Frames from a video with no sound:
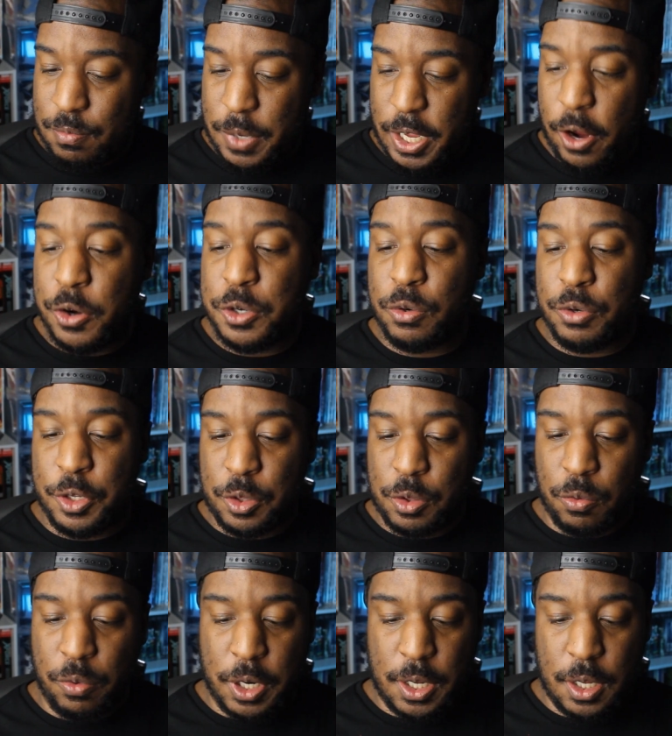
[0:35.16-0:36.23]
Air Jordan
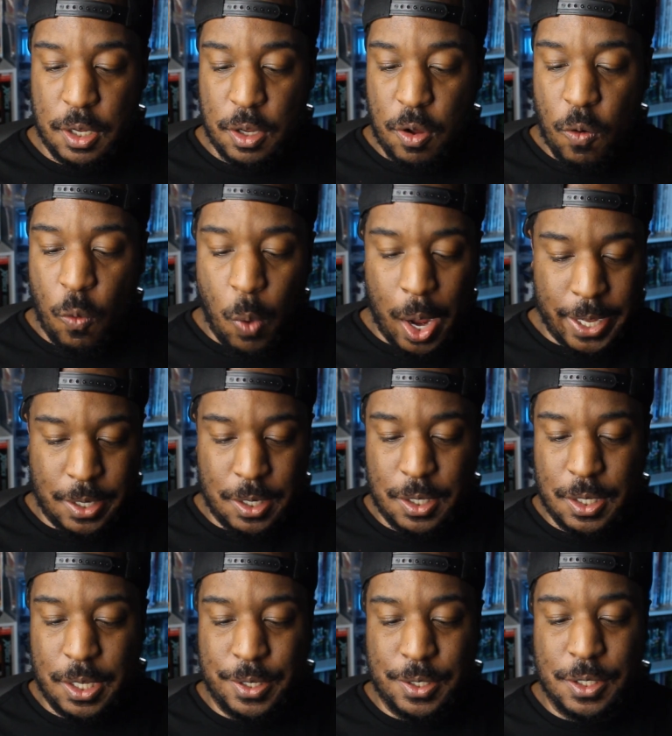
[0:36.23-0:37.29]
3 White
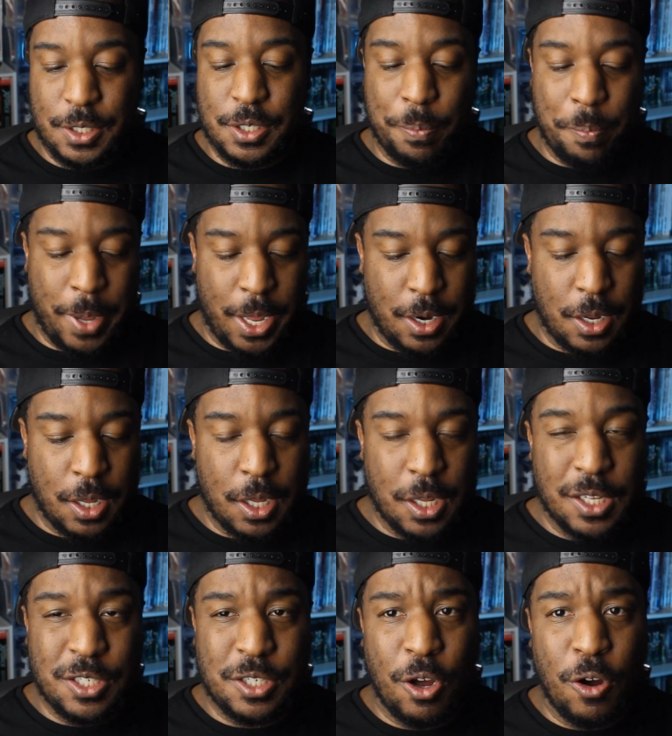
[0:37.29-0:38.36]
and Cement.
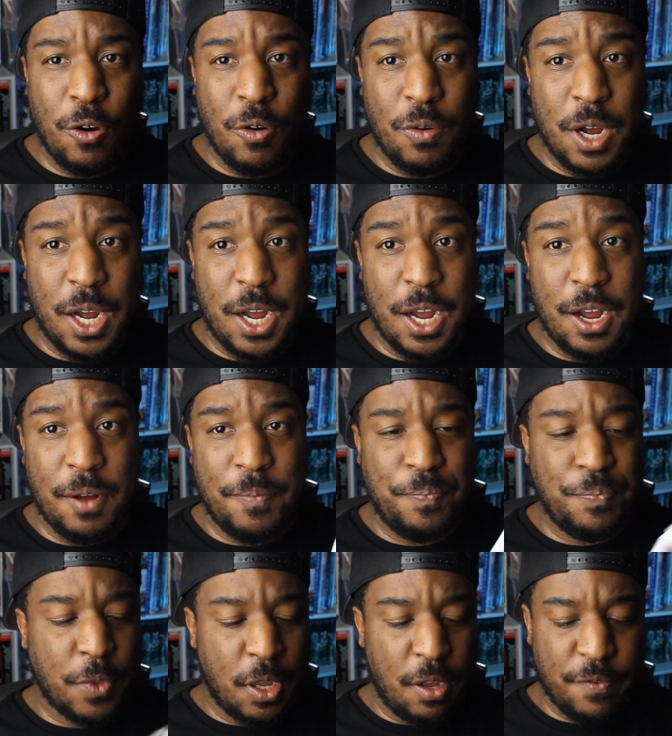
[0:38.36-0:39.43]
So,
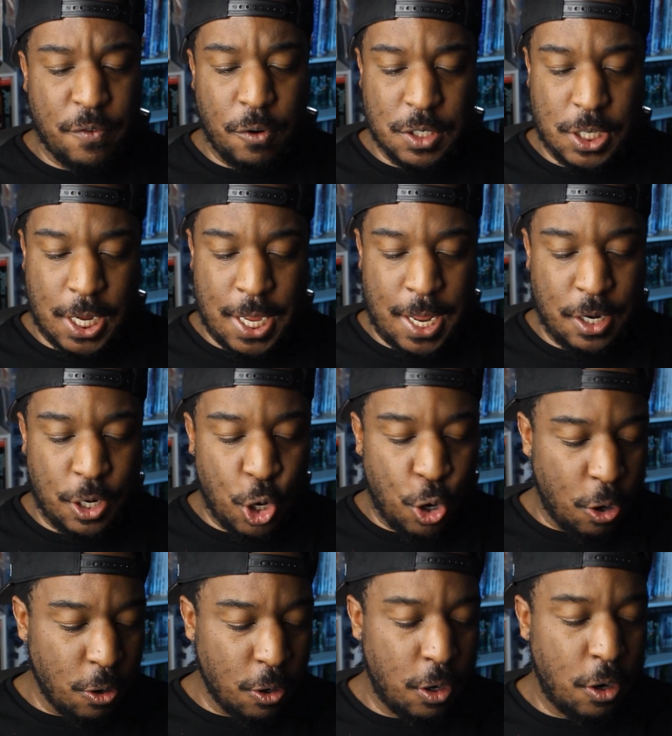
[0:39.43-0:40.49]
of course, I got an
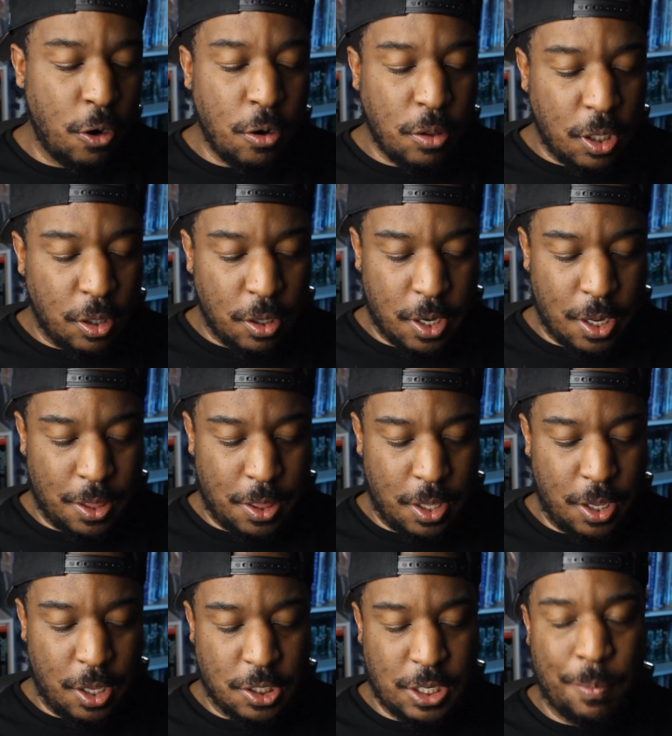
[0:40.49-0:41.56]
early look at
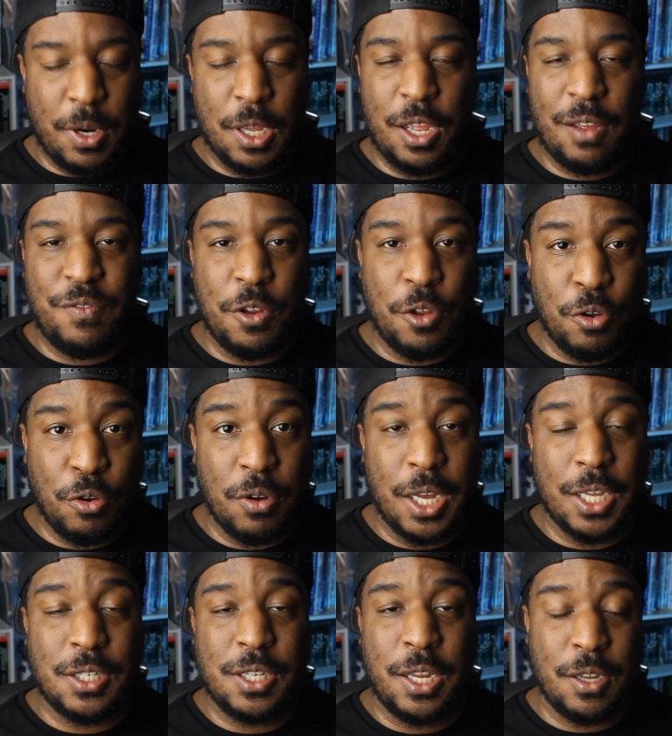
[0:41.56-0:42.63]
these. I'm going to give you
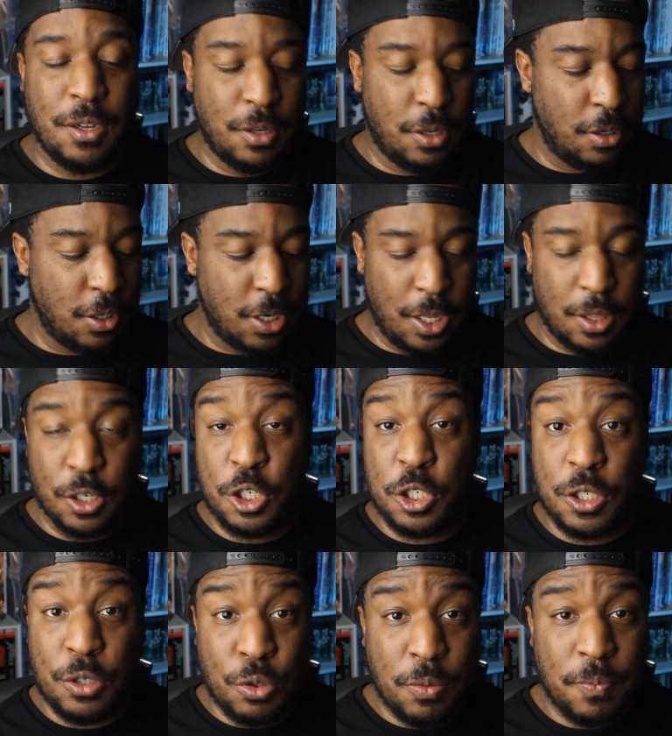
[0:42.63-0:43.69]
take a look at the
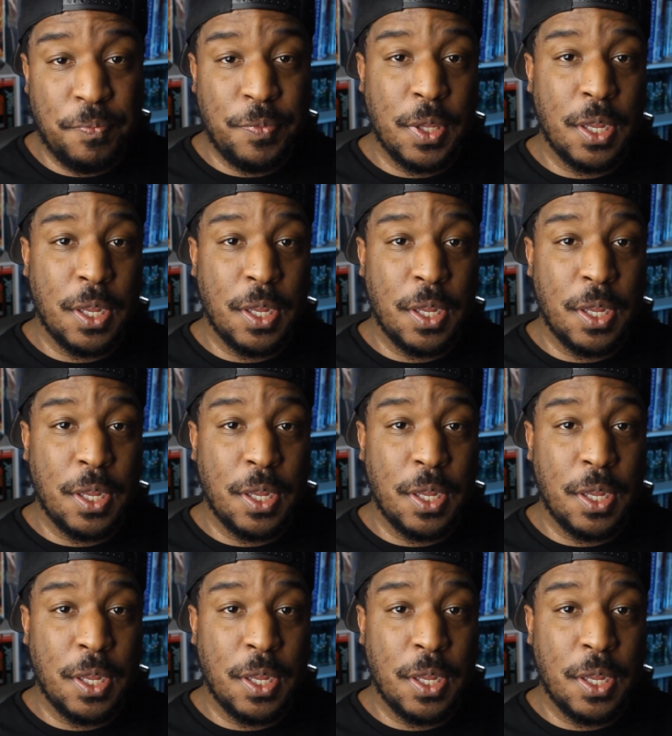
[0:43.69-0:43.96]
shoe,